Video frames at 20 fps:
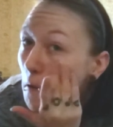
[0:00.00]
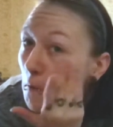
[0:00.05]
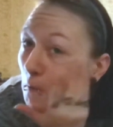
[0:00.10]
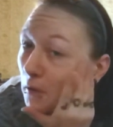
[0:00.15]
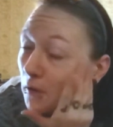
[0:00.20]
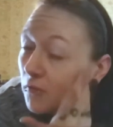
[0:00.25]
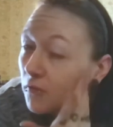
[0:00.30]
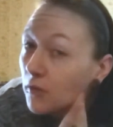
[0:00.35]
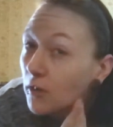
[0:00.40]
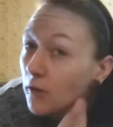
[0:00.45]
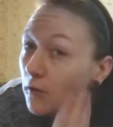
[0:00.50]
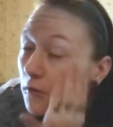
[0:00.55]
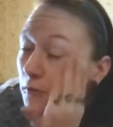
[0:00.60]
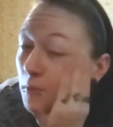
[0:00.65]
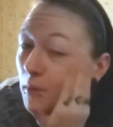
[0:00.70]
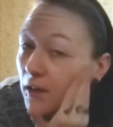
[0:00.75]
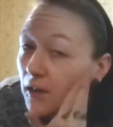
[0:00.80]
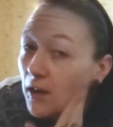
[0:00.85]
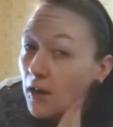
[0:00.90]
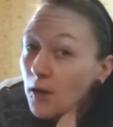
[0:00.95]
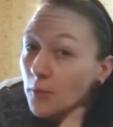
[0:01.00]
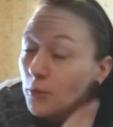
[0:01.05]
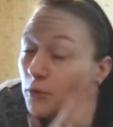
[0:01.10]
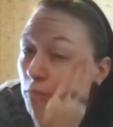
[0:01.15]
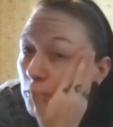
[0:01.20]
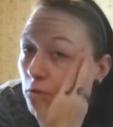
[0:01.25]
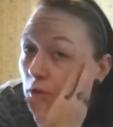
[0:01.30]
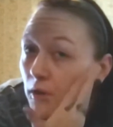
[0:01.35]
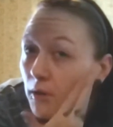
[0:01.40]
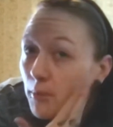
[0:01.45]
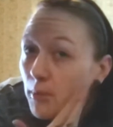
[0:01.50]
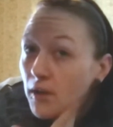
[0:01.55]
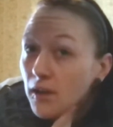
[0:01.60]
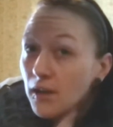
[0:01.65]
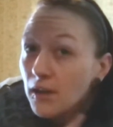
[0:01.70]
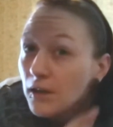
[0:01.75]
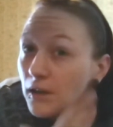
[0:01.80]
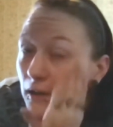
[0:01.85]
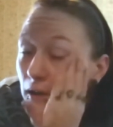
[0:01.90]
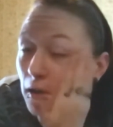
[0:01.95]
don't even know if my camera's really
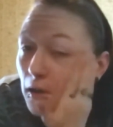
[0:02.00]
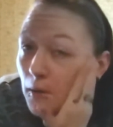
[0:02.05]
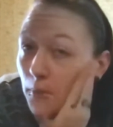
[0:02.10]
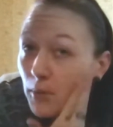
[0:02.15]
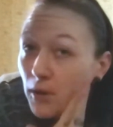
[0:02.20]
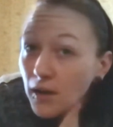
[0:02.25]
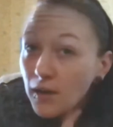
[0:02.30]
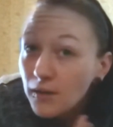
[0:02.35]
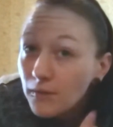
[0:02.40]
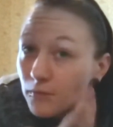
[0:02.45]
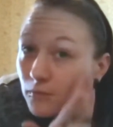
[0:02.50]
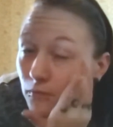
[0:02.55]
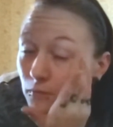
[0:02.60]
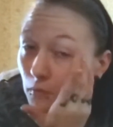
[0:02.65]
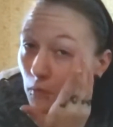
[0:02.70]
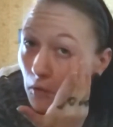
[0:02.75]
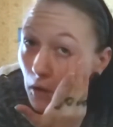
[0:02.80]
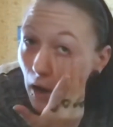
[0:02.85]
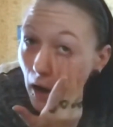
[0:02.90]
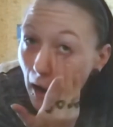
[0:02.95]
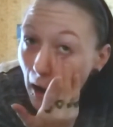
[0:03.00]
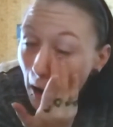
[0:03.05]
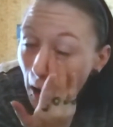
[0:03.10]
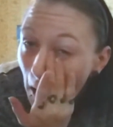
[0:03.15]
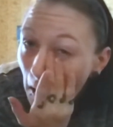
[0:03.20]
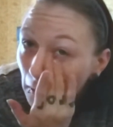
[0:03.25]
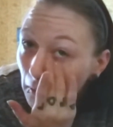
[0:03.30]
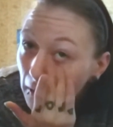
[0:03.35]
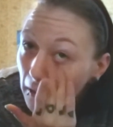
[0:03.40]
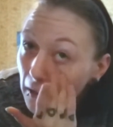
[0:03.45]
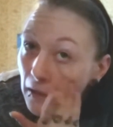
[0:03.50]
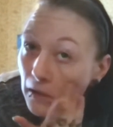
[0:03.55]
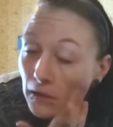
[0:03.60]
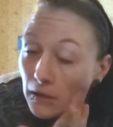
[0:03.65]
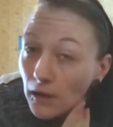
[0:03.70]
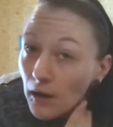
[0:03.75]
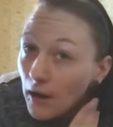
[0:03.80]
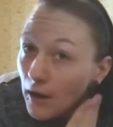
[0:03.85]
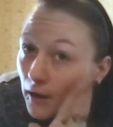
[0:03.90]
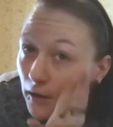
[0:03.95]
picking it up. I'd highly
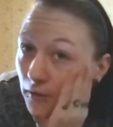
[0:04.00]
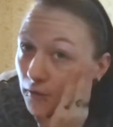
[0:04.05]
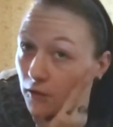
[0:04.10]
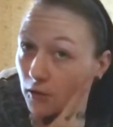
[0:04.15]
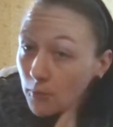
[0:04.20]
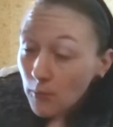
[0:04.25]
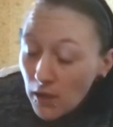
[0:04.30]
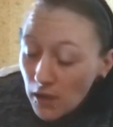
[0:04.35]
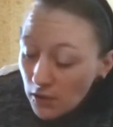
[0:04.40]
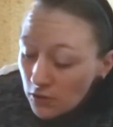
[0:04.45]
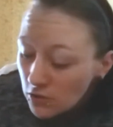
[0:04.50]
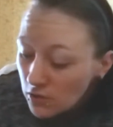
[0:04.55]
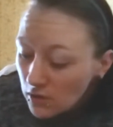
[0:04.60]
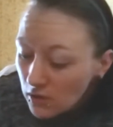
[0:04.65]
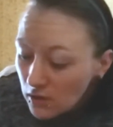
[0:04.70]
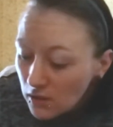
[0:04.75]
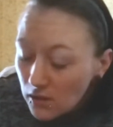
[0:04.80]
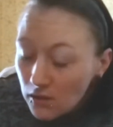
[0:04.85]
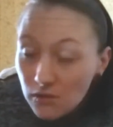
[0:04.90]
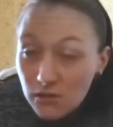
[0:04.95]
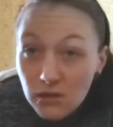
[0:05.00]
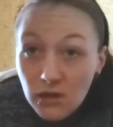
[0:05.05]
imagine it is